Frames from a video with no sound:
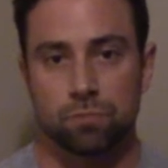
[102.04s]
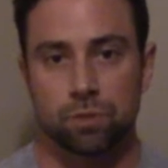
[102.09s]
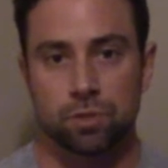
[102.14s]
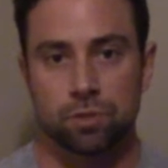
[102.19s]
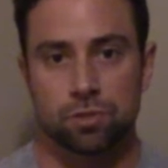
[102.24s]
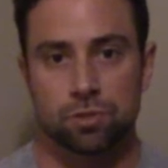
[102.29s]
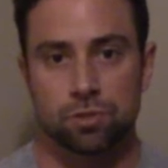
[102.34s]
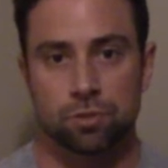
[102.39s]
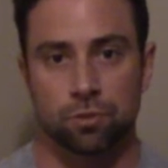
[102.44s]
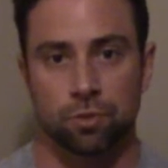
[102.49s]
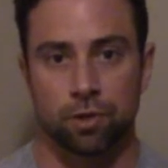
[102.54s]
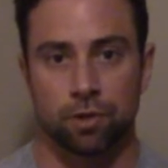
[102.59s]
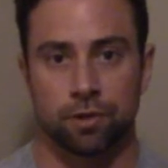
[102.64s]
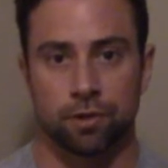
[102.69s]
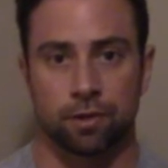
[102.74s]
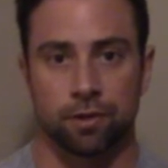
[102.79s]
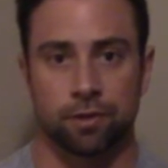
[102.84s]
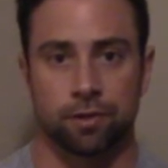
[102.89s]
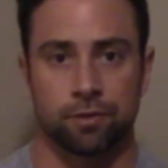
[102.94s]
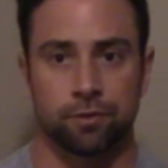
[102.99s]
So what you're
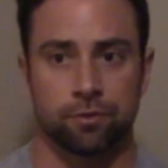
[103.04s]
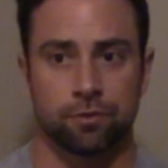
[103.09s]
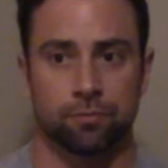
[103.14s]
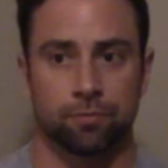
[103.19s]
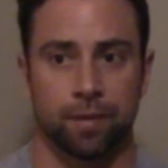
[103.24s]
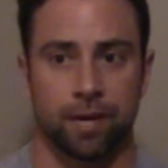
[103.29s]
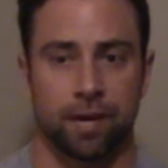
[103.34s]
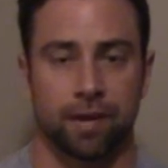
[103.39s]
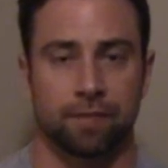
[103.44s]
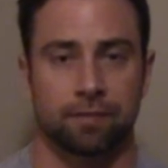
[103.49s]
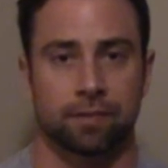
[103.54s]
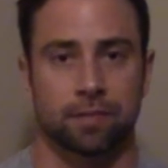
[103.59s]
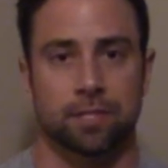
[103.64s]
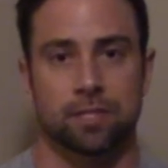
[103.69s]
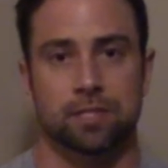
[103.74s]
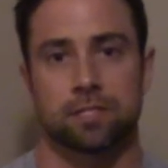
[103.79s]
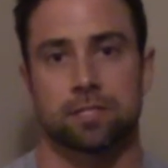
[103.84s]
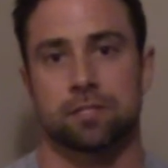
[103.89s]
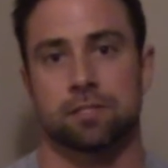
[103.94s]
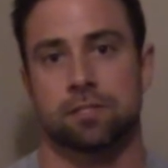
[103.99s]
going to do is by having
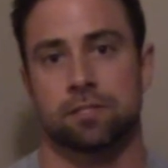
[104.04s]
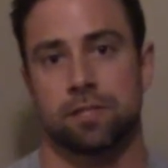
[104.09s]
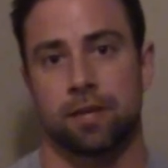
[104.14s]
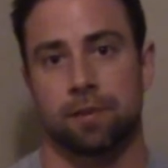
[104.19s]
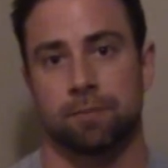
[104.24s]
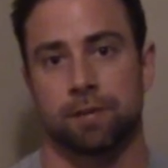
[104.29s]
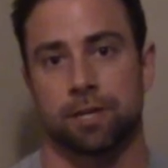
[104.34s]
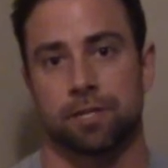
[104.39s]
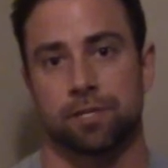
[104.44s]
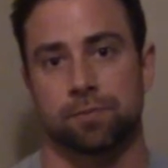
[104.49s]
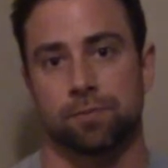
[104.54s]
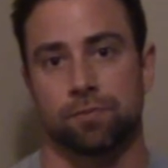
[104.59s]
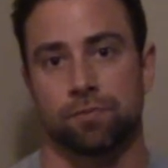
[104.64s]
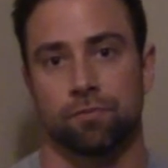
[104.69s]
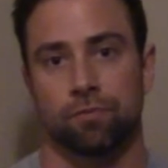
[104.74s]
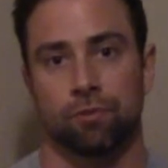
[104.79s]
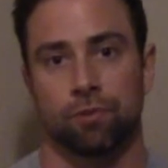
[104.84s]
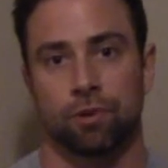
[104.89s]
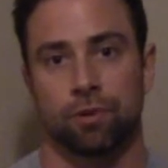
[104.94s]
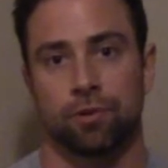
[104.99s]
this 10 minutes
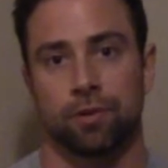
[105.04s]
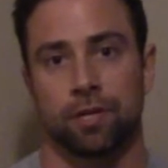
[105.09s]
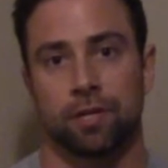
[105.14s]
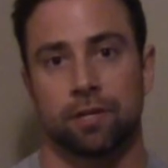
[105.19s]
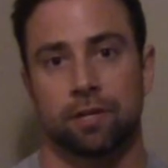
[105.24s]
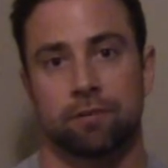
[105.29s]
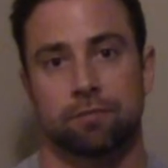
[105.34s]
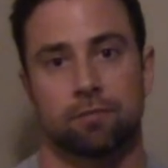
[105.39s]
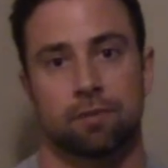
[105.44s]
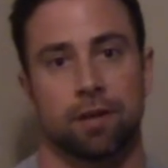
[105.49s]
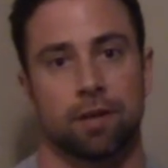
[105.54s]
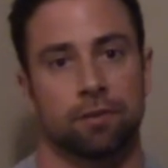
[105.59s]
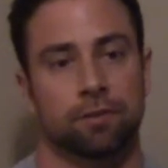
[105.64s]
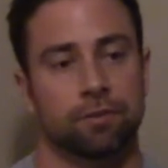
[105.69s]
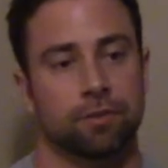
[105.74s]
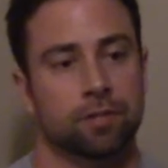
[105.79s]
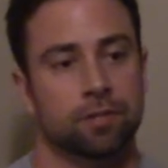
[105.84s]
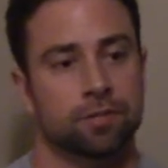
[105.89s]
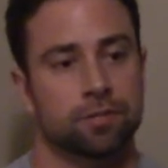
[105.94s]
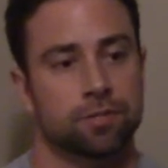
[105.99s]
before you eat, rather
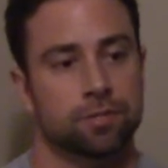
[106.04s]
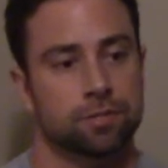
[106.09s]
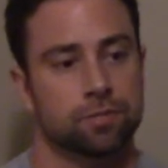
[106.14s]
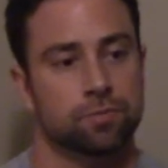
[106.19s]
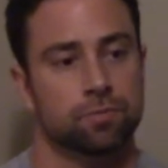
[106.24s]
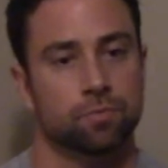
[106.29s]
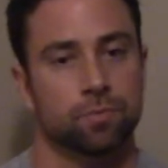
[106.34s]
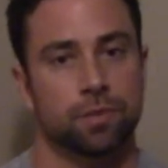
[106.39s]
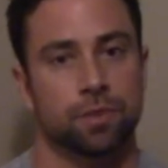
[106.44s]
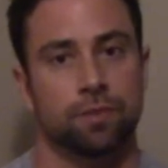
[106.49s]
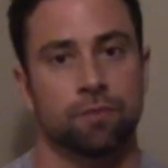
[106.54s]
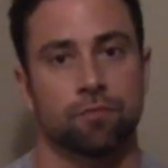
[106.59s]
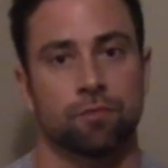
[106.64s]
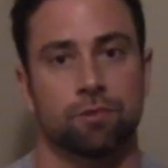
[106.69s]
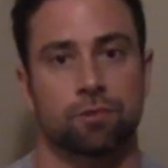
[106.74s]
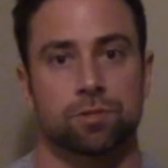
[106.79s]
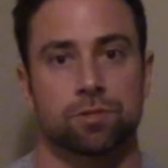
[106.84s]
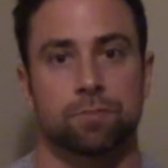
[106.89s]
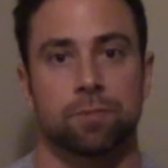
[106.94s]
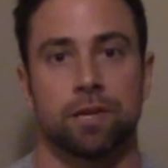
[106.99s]
than just with the
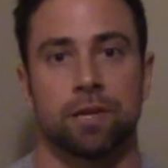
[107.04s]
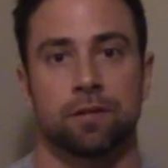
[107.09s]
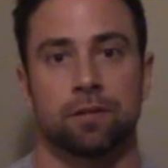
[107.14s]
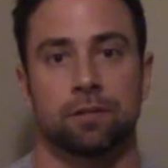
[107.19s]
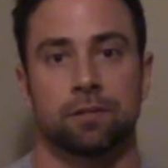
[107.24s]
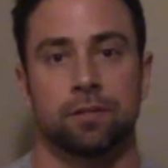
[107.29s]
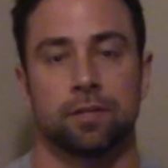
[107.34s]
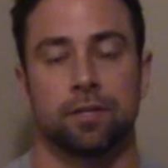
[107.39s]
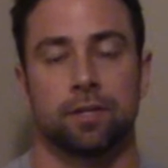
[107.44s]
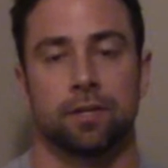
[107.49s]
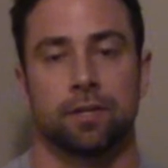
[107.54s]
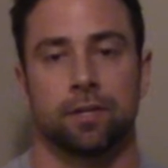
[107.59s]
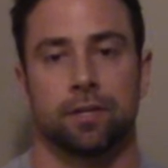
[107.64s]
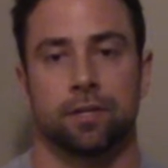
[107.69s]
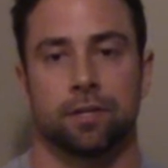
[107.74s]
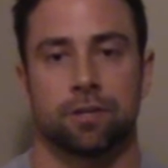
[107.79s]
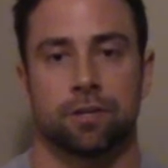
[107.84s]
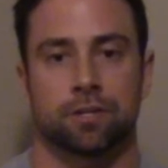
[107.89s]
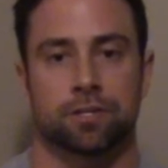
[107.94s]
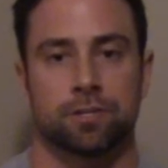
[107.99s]
first meal,
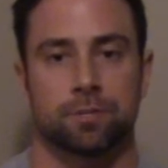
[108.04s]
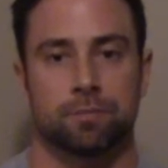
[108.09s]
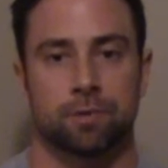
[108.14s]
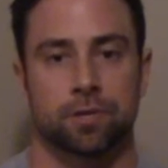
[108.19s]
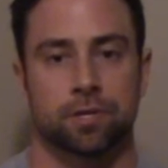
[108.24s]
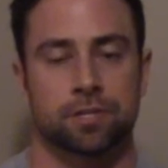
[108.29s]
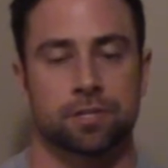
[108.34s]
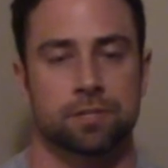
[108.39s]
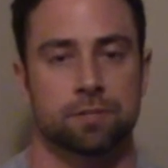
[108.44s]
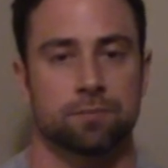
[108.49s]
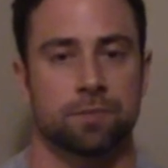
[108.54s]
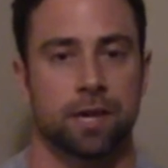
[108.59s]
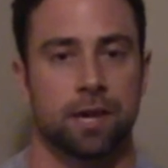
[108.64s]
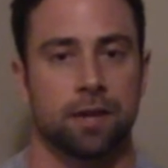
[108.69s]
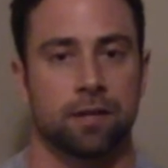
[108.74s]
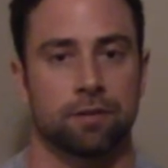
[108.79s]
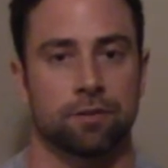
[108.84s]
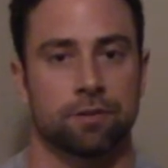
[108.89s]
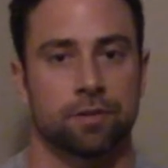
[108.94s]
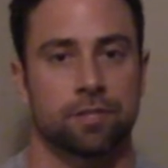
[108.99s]
you're actually putting some
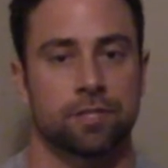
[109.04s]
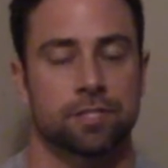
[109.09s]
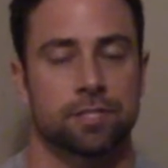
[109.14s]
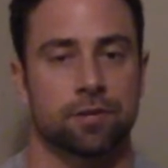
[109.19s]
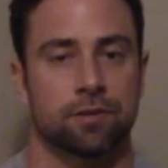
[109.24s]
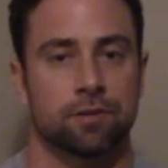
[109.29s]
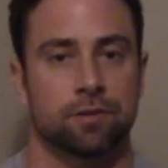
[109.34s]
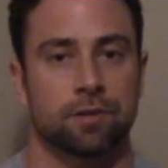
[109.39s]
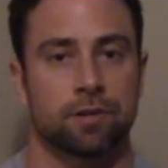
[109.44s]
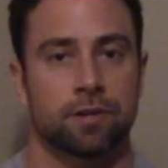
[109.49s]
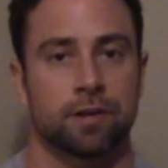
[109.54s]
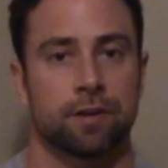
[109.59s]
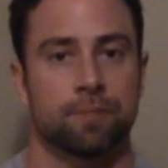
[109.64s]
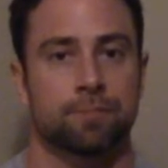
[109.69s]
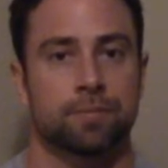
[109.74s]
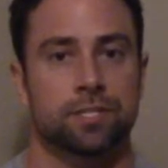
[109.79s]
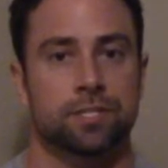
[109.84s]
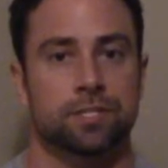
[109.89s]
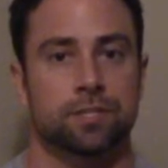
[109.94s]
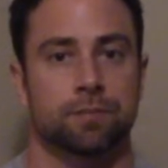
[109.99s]
calories down on an
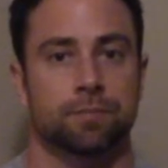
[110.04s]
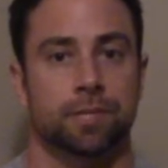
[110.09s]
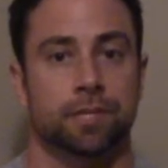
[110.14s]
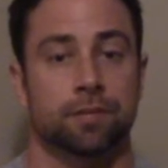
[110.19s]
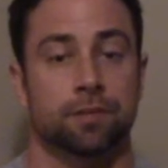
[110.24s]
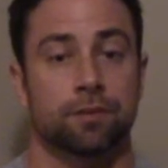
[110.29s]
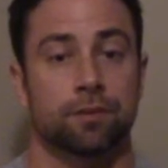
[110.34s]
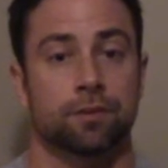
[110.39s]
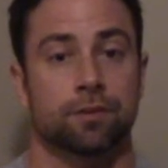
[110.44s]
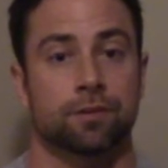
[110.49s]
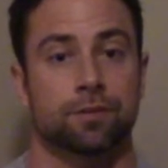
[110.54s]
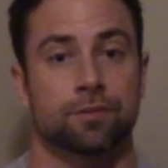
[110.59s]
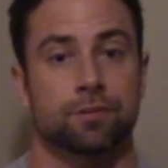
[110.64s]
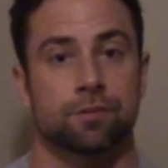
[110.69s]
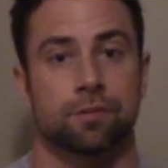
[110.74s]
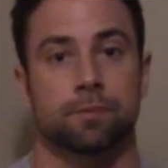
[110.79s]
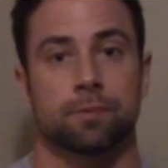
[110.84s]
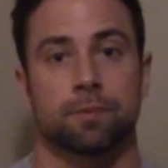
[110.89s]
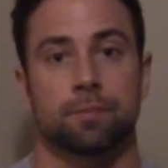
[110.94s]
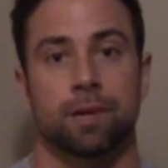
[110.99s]
empty stomach that are
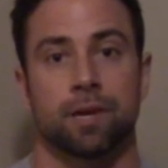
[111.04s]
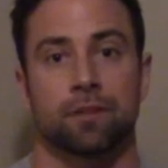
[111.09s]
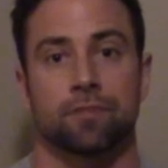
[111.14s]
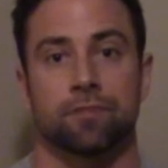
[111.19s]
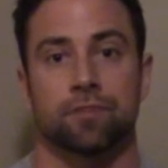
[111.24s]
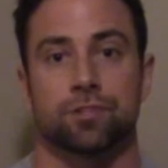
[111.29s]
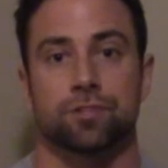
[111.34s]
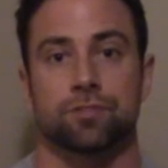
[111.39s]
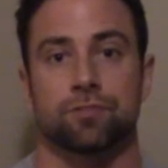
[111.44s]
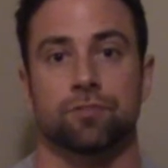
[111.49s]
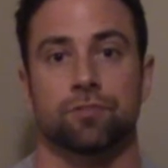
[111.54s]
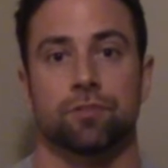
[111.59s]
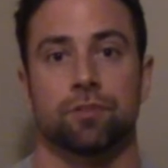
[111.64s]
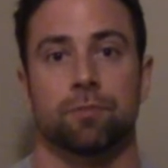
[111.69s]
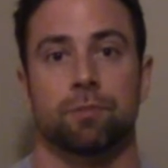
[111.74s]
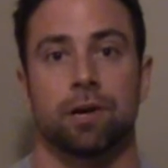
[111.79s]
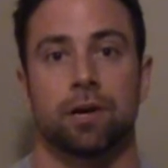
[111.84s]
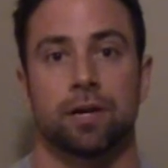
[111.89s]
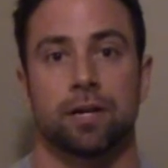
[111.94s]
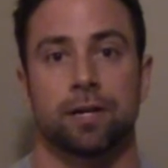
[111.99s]
extremely beneficial for the
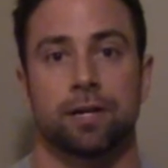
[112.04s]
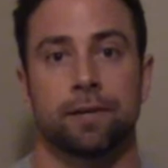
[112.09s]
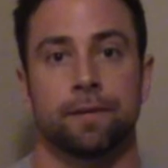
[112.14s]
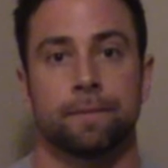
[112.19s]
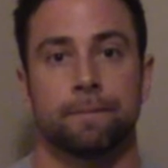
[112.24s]
body.